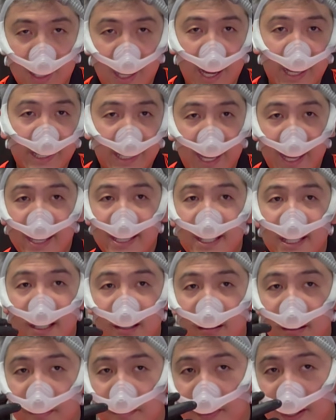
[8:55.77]
I can
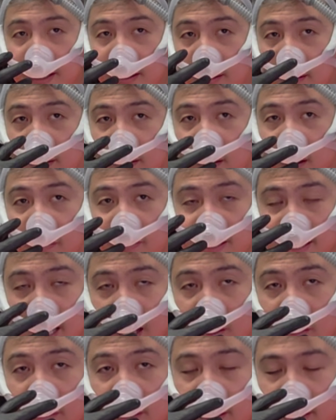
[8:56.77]
hear a bit of
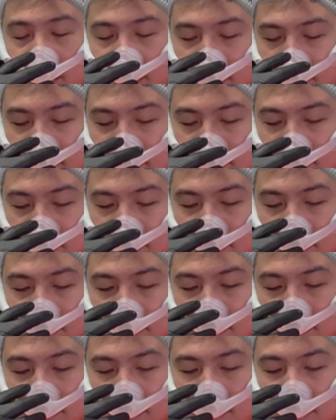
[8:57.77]
sound
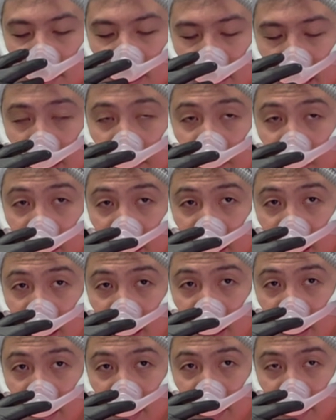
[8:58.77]
as I'm breathing
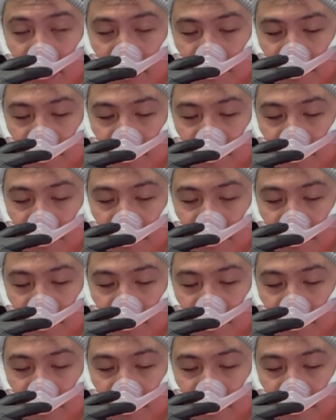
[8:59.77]
here.